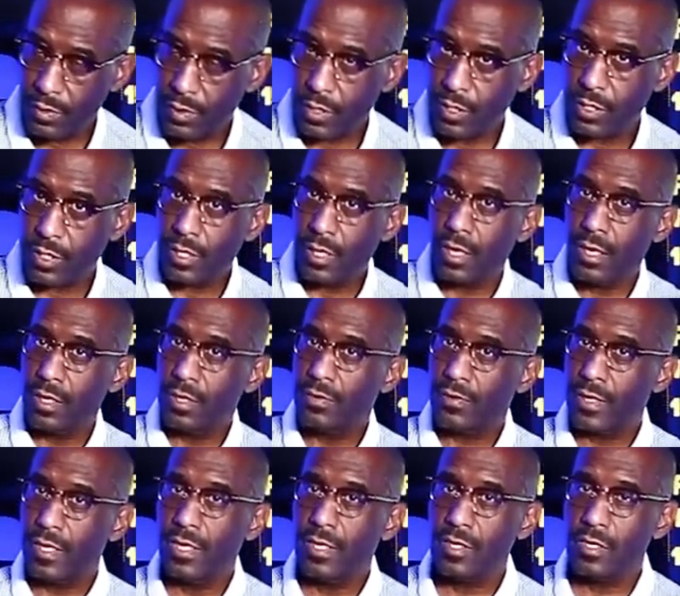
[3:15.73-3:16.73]
the son
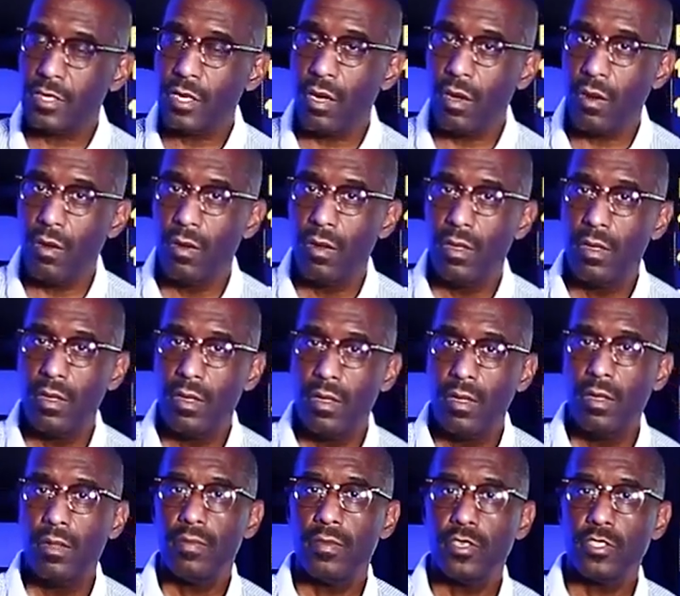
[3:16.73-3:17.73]
of King Saul,
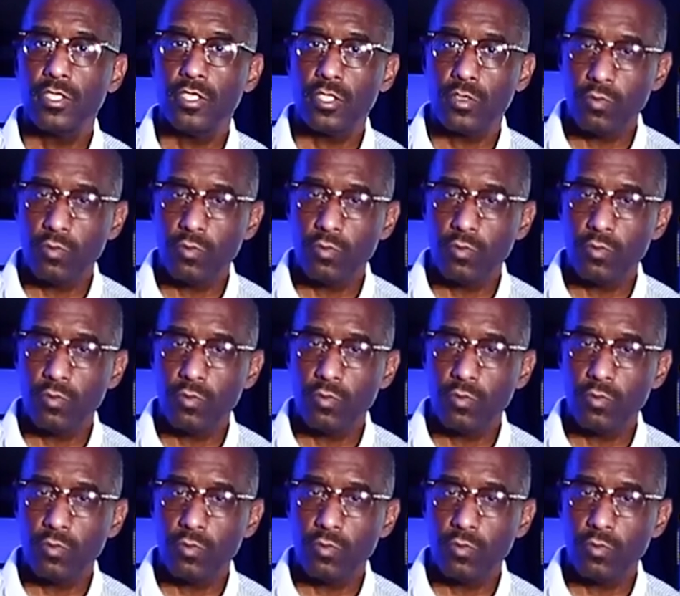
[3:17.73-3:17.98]
there's